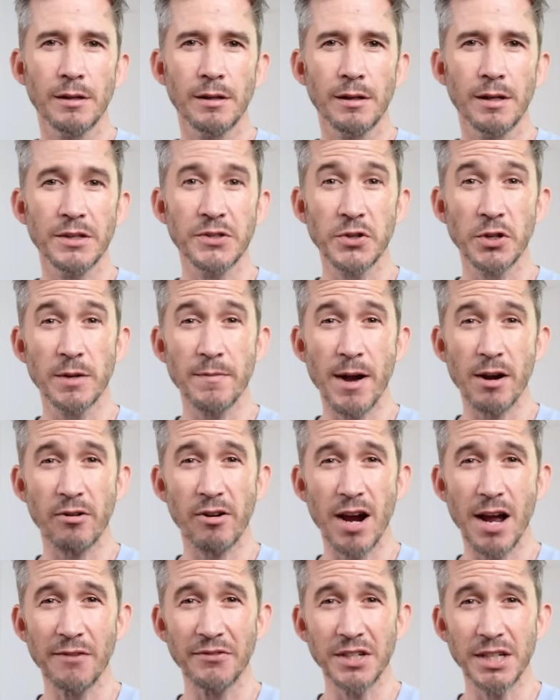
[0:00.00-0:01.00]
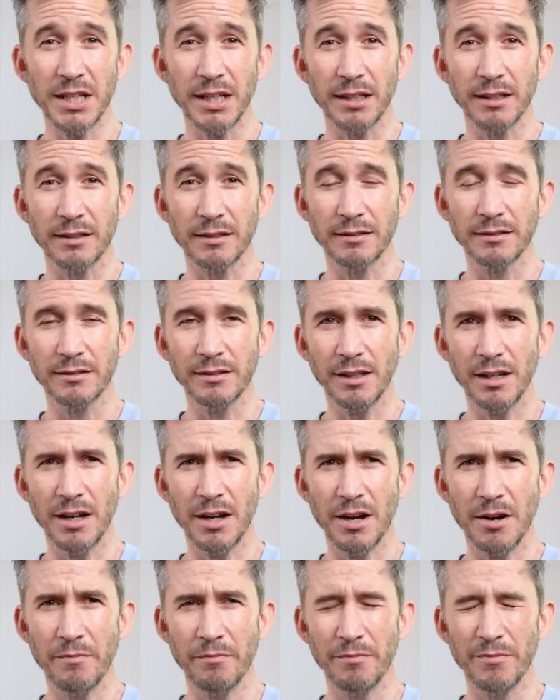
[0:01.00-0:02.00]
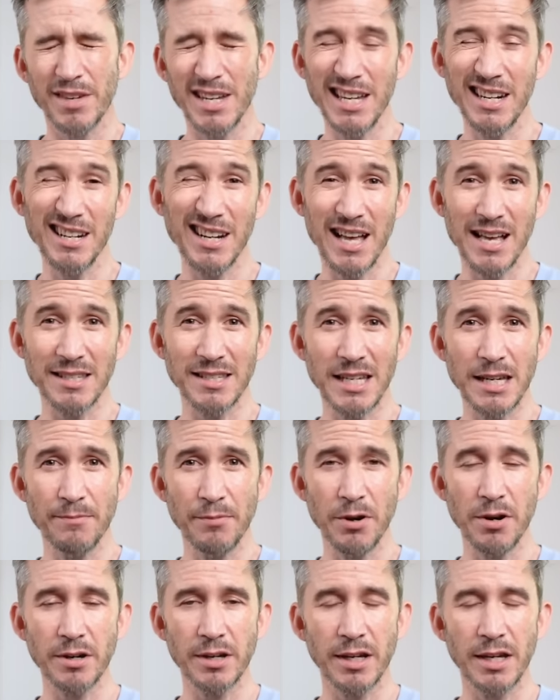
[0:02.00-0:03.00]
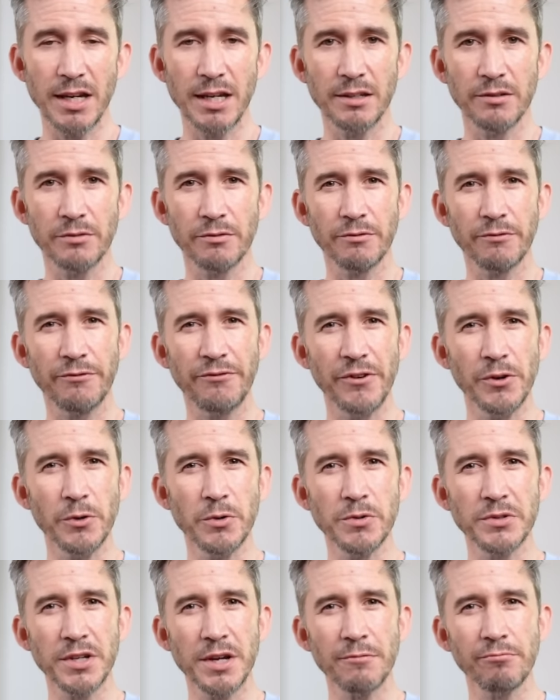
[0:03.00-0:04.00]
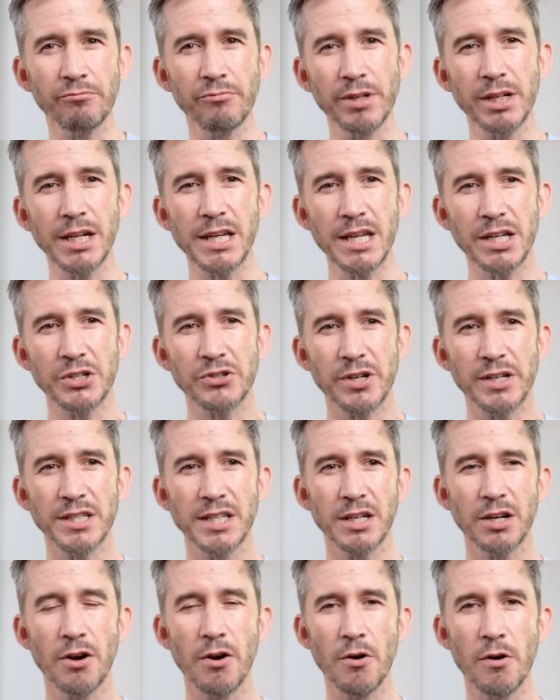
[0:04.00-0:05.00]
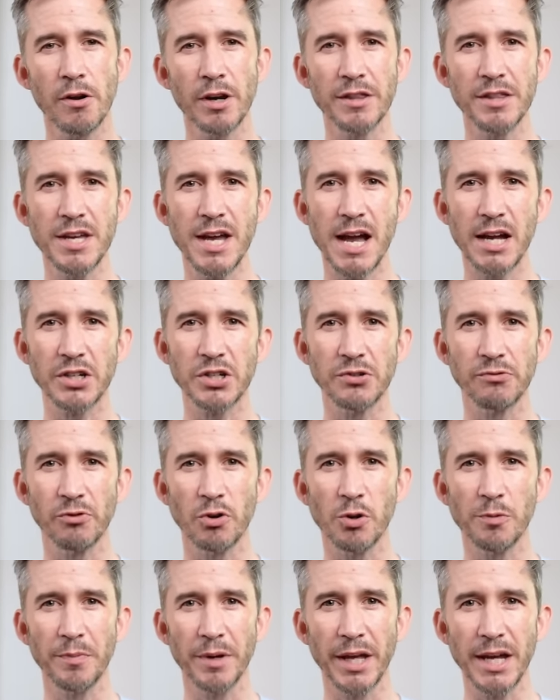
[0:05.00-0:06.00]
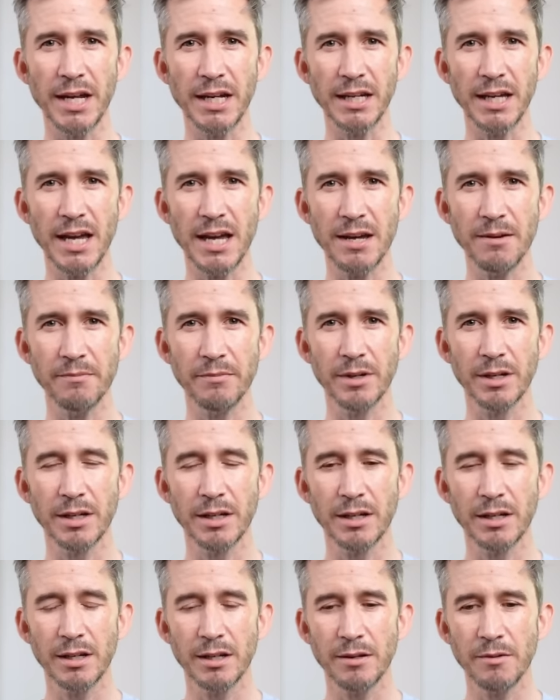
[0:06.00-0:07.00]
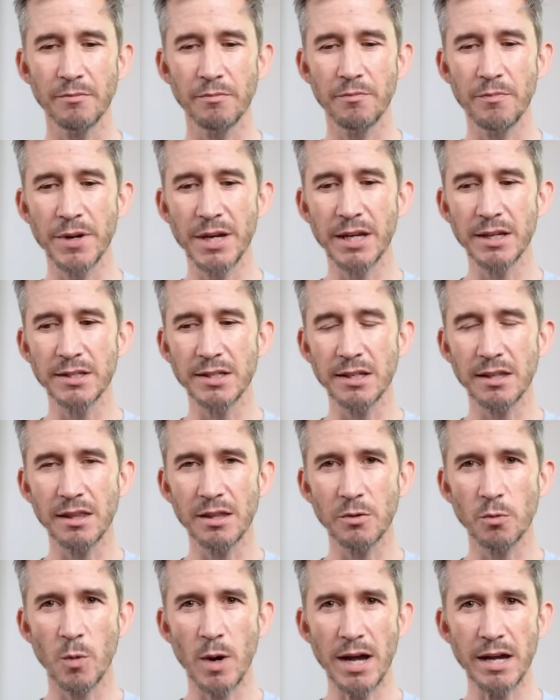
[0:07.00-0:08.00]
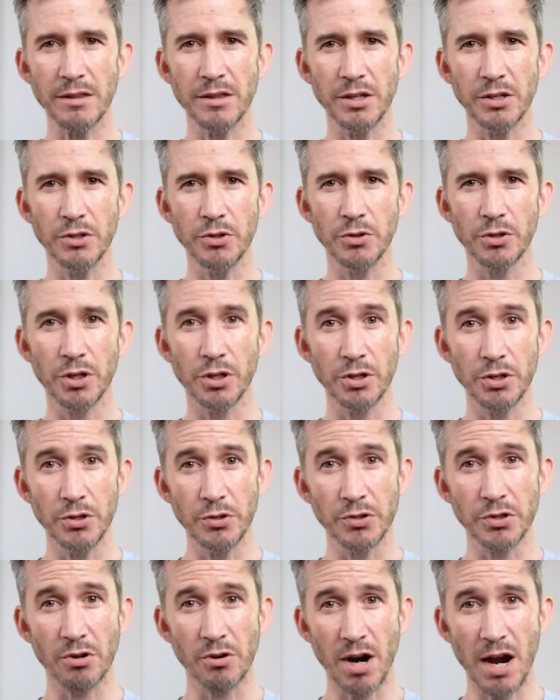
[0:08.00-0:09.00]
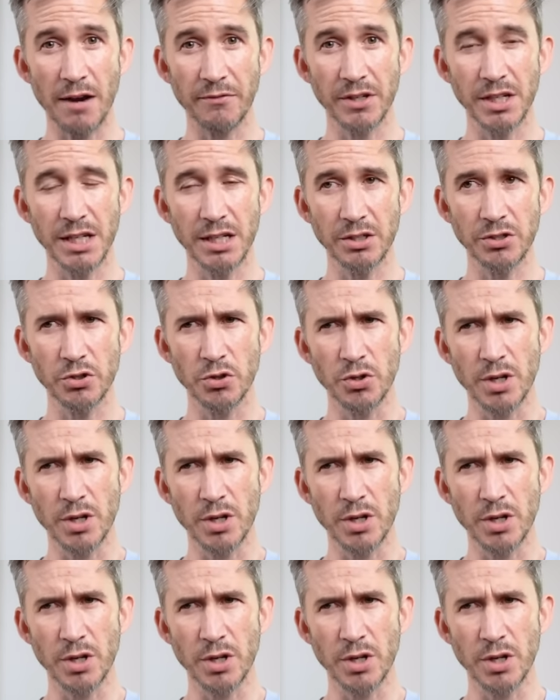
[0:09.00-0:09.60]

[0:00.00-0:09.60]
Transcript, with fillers: Let's talk about crafting. Um, in Last Epoch, it fills a really interesting hole in the action role-playing game because of the way that you can use crafting to